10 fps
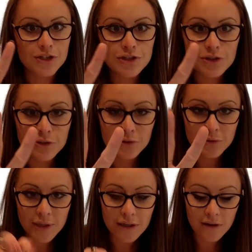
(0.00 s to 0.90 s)

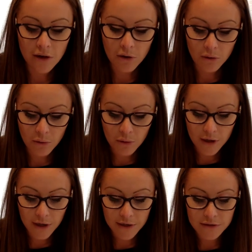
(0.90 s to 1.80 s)
2.
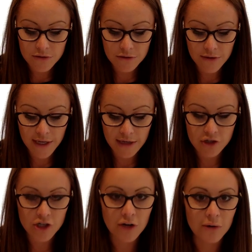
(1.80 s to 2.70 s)
Or do they
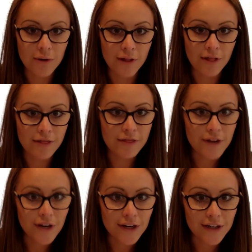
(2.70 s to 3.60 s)
show
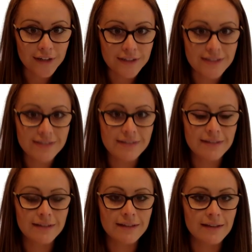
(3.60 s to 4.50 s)
thirds?
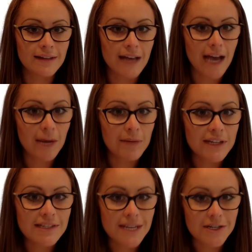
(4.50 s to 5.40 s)
How
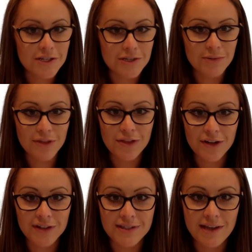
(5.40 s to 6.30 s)
many sections would
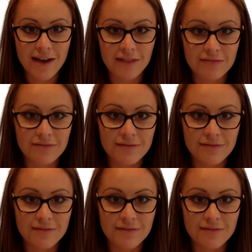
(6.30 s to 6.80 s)
thirds have?